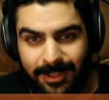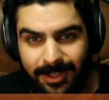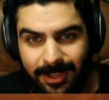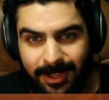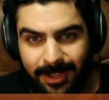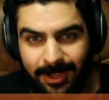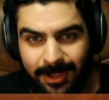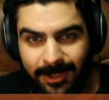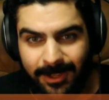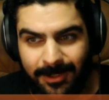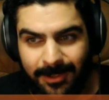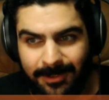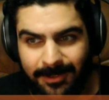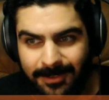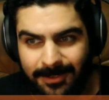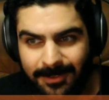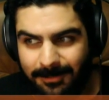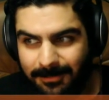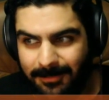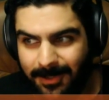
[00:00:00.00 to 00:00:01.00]
And
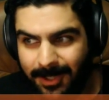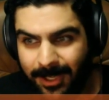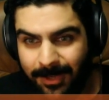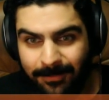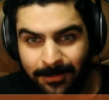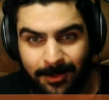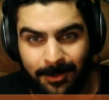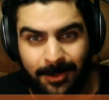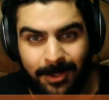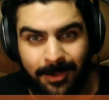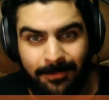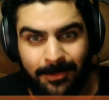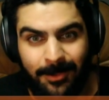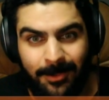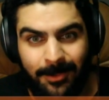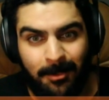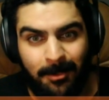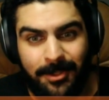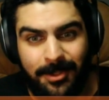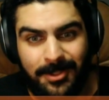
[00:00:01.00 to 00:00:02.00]
if they're
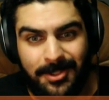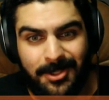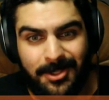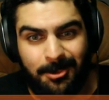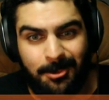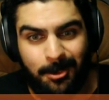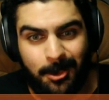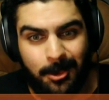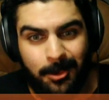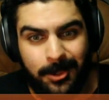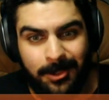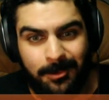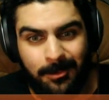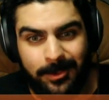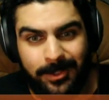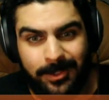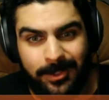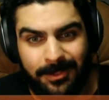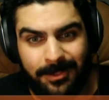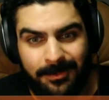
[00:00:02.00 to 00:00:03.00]
willing to screw it
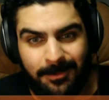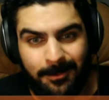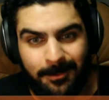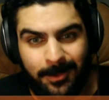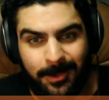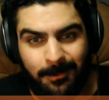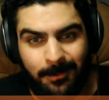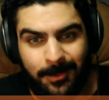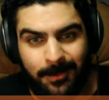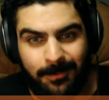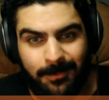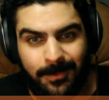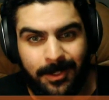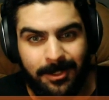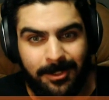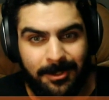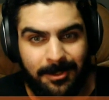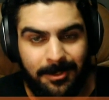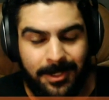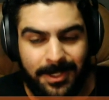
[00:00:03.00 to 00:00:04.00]
with very
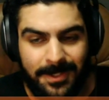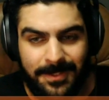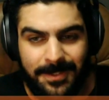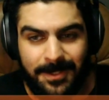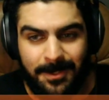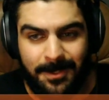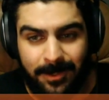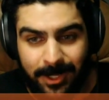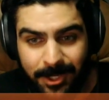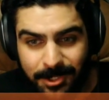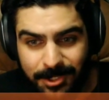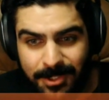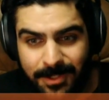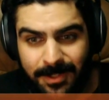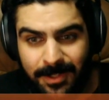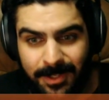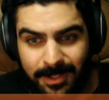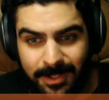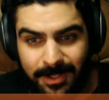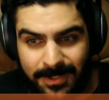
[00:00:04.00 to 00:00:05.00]
little consideration,
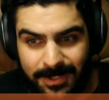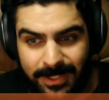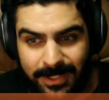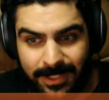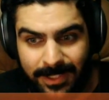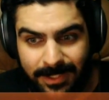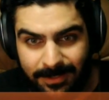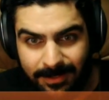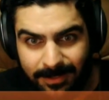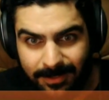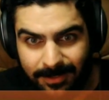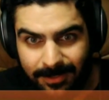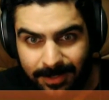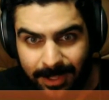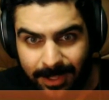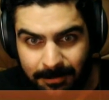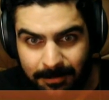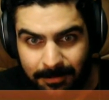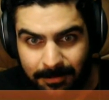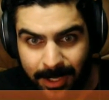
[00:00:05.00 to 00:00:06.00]
then it's like
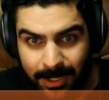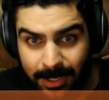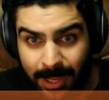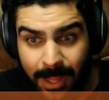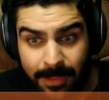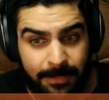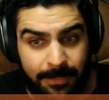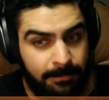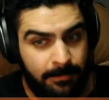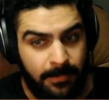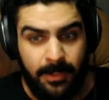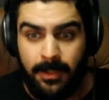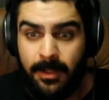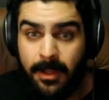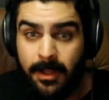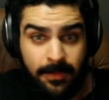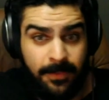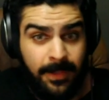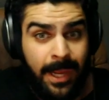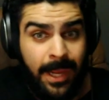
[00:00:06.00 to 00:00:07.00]
that. And
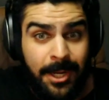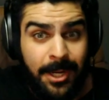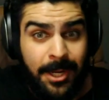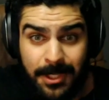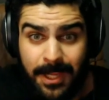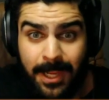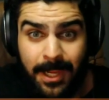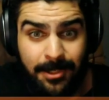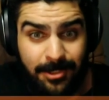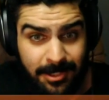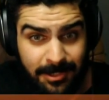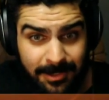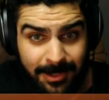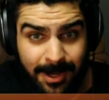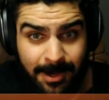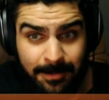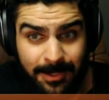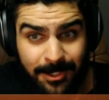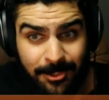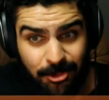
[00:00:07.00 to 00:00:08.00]
the education
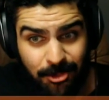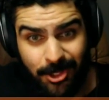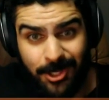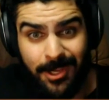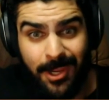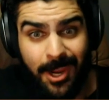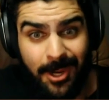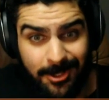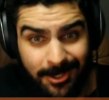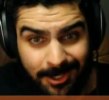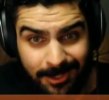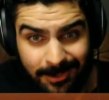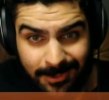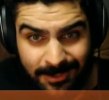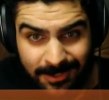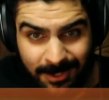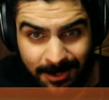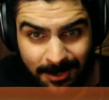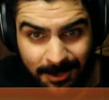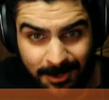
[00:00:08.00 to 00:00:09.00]
lobby is gigantic in
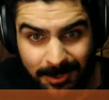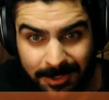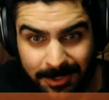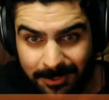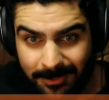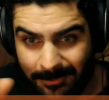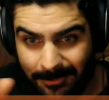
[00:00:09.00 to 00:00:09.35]
this country.